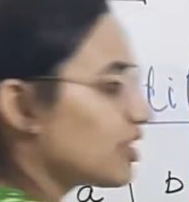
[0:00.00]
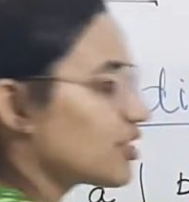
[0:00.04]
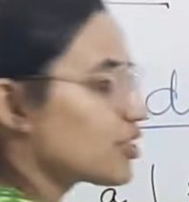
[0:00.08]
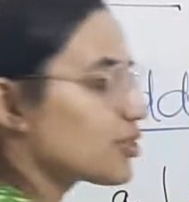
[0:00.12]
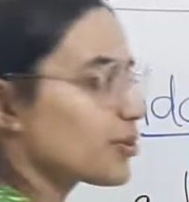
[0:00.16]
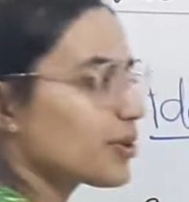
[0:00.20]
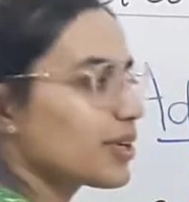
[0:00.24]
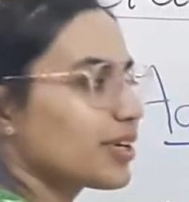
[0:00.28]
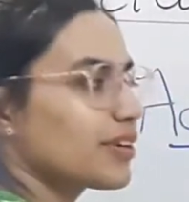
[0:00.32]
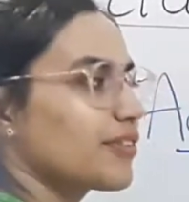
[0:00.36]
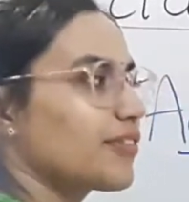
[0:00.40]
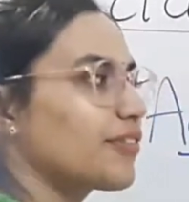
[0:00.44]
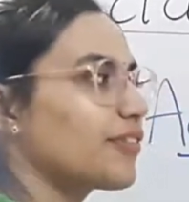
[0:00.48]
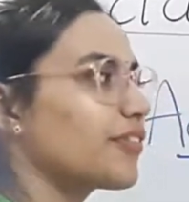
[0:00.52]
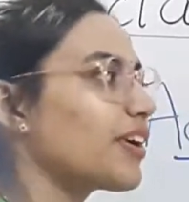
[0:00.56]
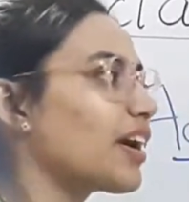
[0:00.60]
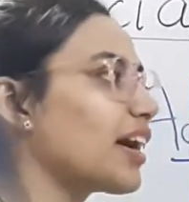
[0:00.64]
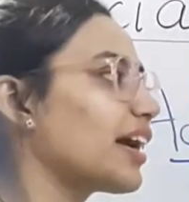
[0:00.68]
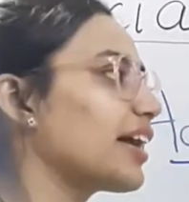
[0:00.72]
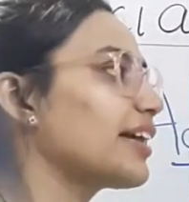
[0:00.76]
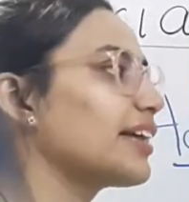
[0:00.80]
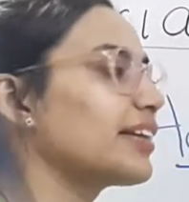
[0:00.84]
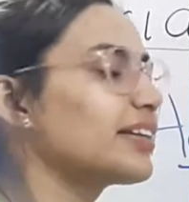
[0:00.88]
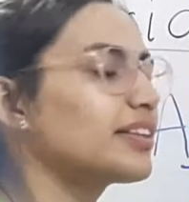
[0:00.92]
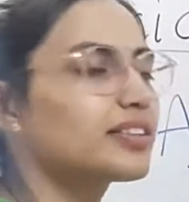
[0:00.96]
you can
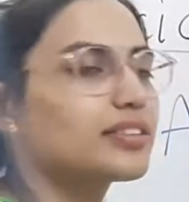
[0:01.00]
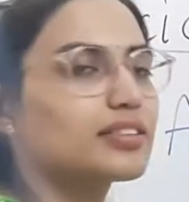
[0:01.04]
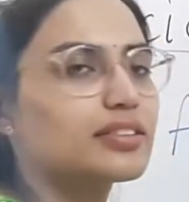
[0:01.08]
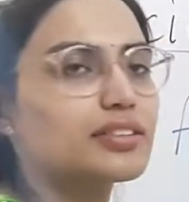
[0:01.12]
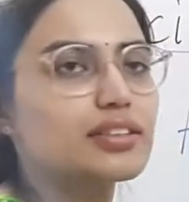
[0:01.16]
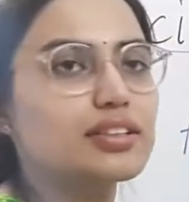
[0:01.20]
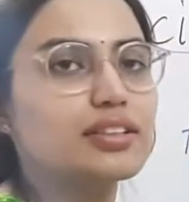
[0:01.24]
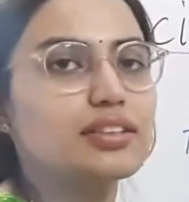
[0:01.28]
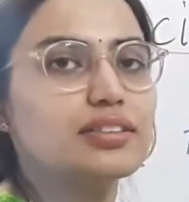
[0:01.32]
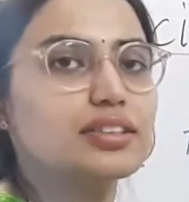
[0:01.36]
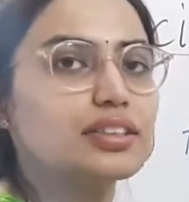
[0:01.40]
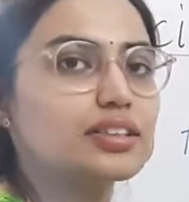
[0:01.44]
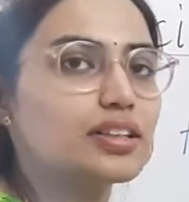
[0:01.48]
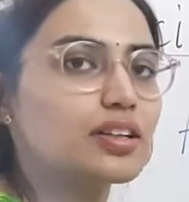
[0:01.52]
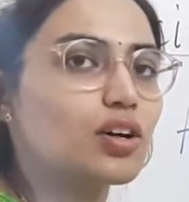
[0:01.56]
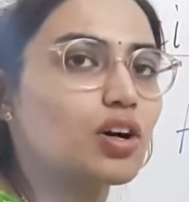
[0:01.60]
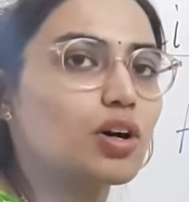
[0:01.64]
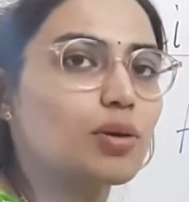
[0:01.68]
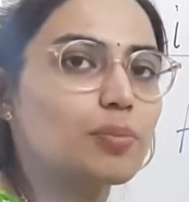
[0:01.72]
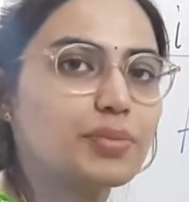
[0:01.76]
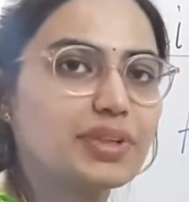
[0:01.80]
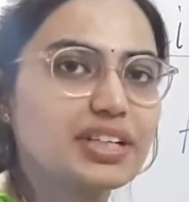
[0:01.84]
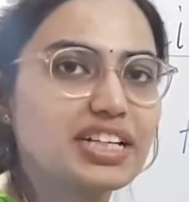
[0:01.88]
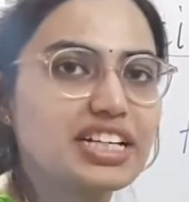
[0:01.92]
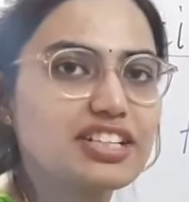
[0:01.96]
find the
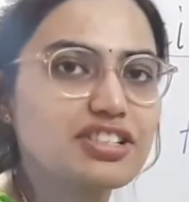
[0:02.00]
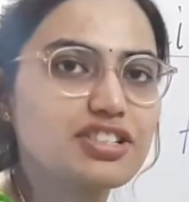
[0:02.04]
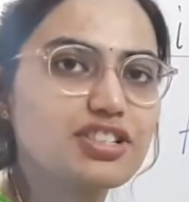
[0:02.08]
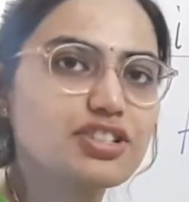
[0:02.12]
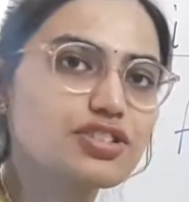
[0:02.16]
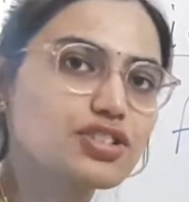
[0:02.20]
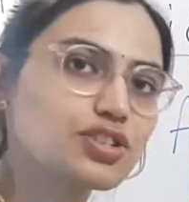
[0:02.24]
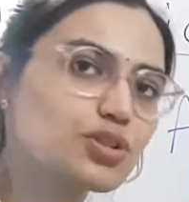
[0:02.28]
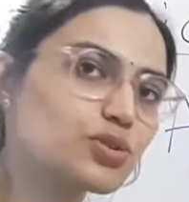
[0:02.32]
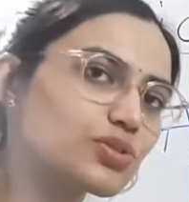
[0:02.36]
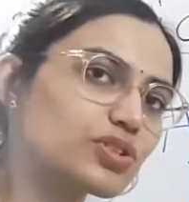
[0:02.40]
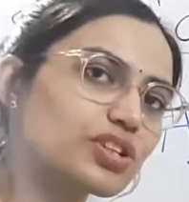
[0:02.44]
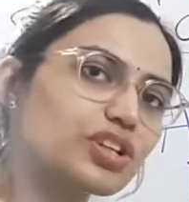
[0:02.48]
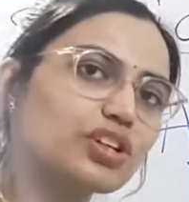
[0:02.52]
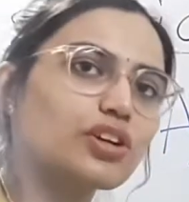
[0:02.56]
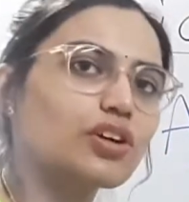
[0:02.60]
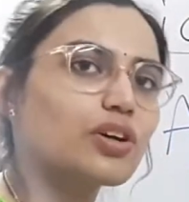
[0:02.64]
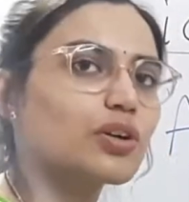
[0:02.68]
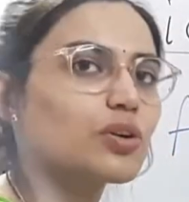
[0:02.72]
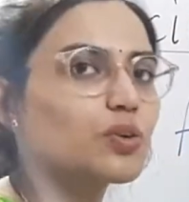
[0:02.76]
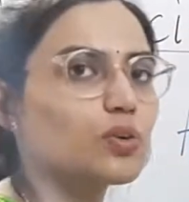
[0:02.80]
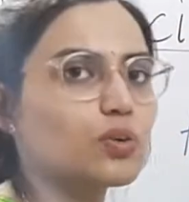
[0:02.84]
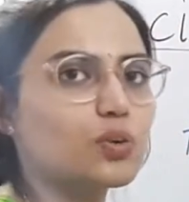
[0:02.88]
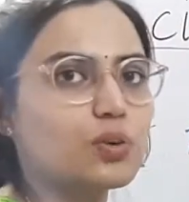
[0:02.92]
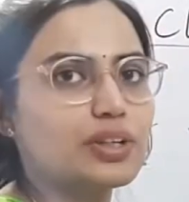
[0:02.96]
combinations using your
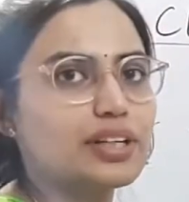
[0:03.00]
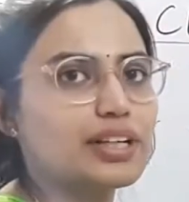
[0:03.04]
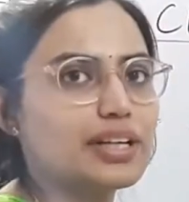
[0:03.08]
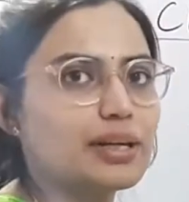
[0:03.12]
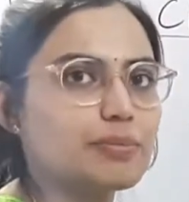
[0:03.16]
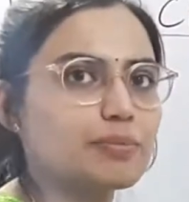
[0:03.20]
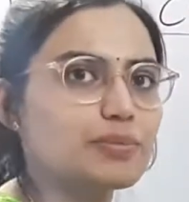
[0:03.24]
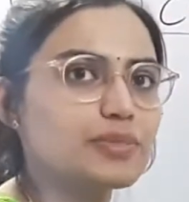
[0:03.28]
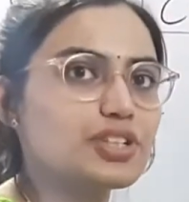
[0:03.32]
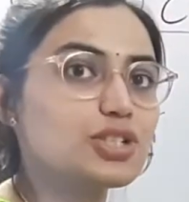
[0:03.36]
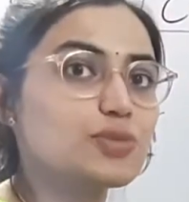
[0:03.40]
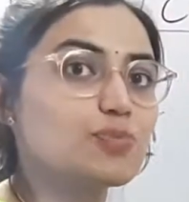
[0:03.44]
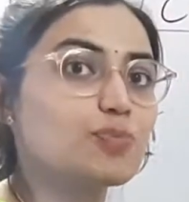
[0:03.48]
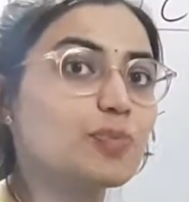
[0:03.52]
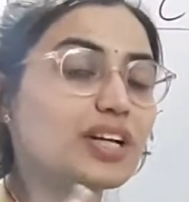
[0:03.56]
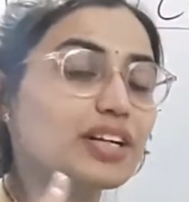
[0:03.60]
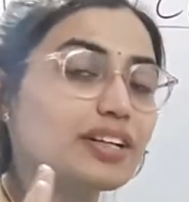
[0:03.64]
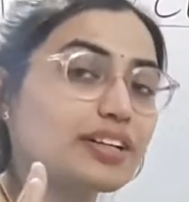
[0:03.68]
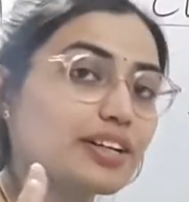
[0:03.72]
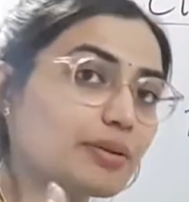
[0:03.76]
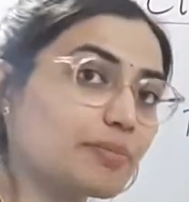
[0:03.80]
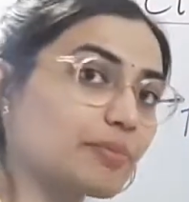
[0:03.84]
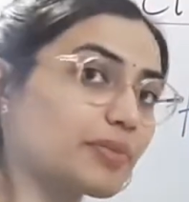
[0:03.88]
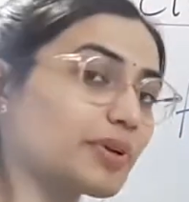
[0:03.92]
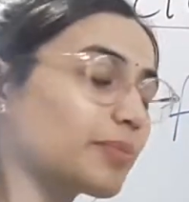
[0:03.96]
own numbers, but
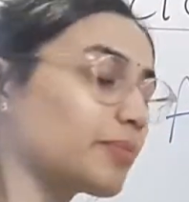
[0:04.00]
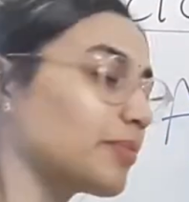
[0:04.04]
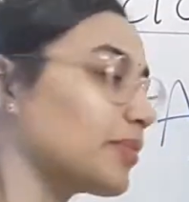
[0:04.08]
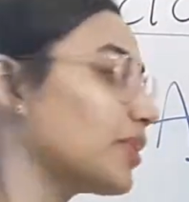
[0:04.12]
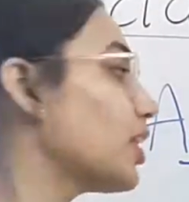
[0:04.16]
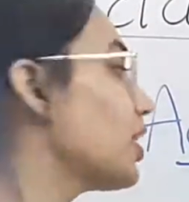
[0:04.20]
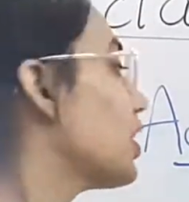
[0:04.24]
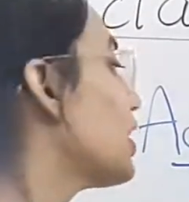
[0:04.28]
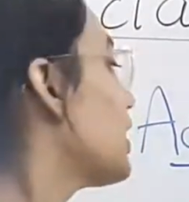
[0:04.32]
remember